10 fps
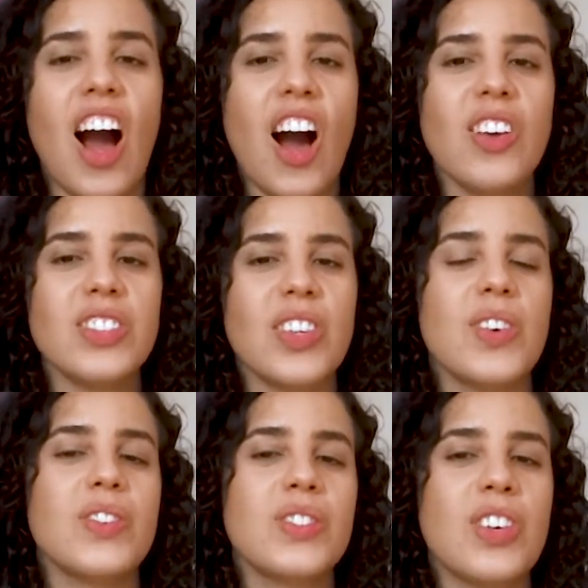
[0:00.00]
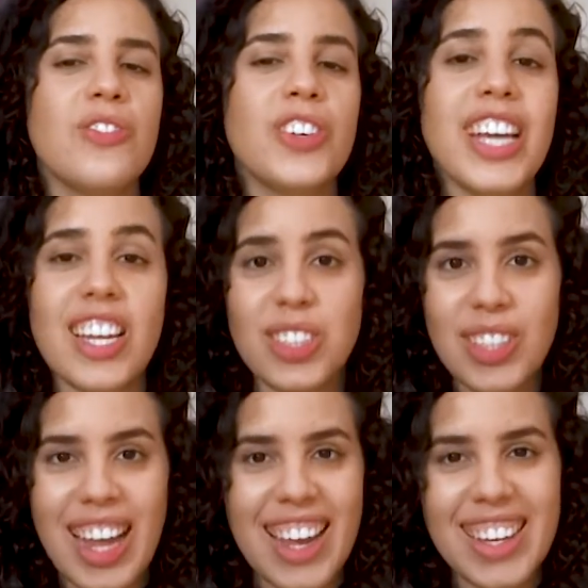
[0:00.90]
Also, don't forget to
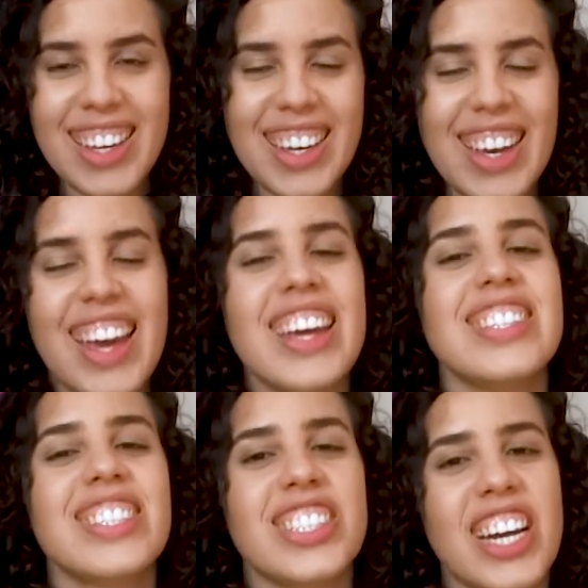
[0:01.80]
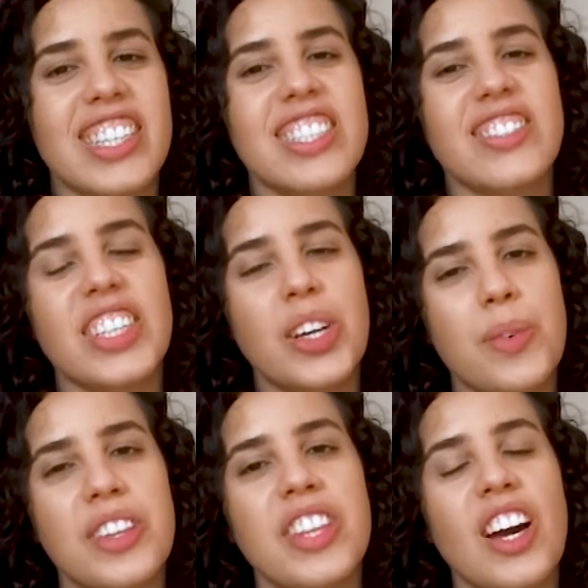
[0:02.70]
like and share this video
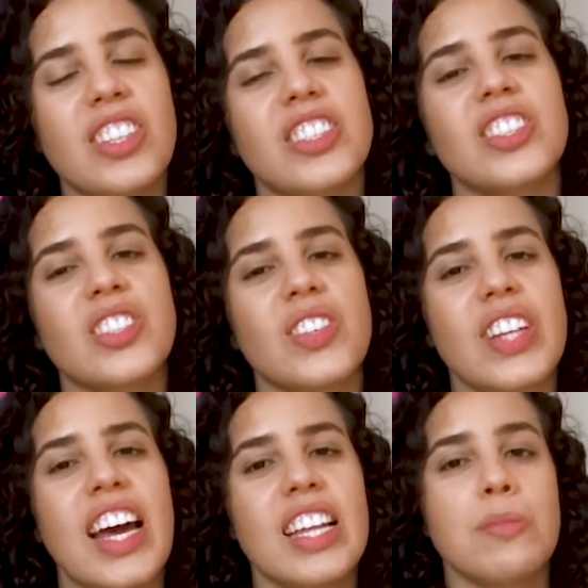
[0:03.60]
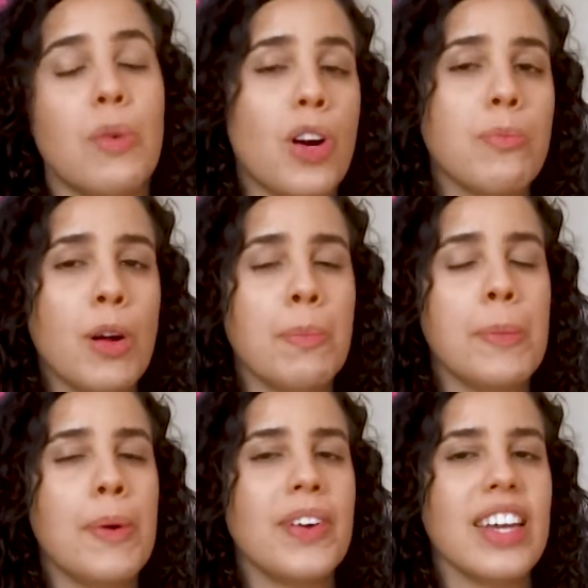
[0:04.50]
with the others so that more and more
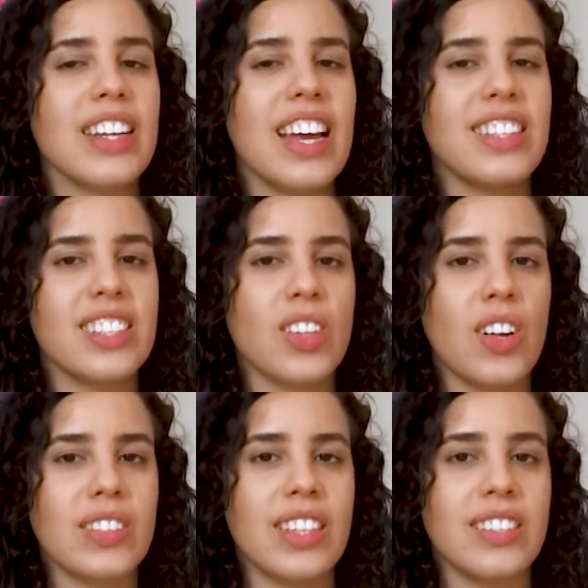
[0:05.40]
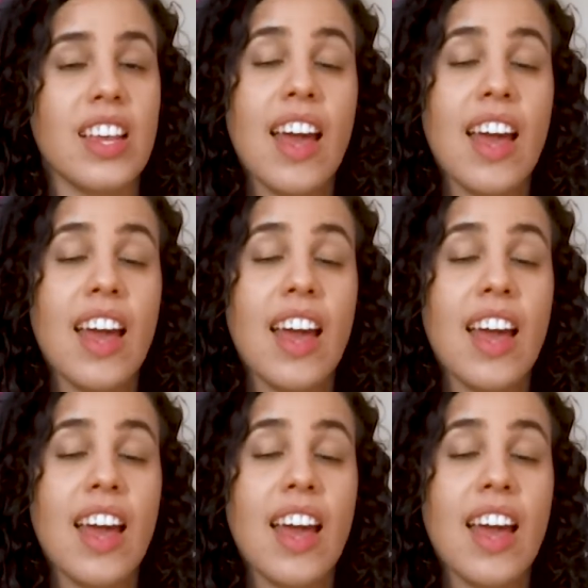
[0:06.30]
people can get this content,